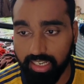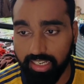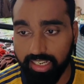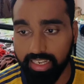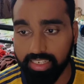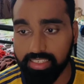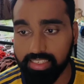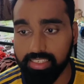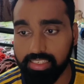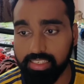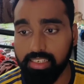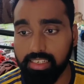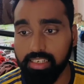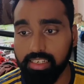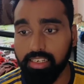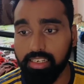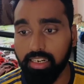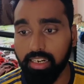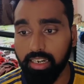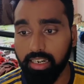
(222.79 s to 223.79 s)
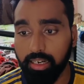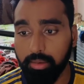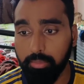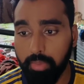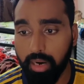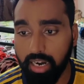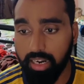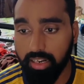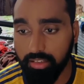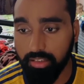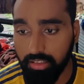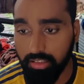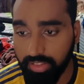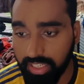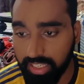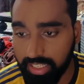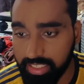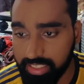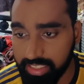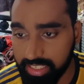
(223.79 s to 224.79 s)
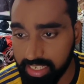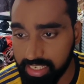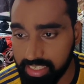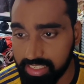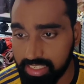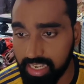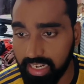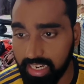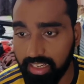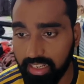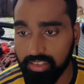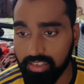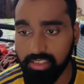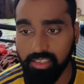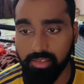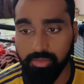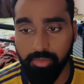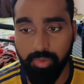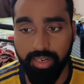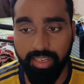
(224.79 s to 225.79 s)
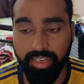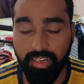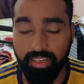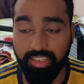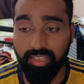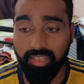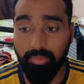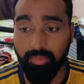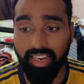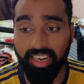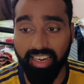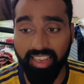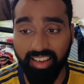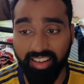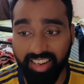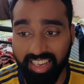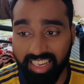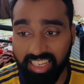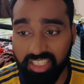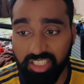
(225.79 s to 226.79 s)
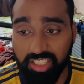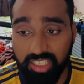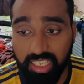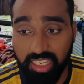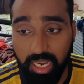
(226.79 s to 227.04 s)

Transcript: Yes, uh, Mark Irvine says that Arsenal's medical team are encouraged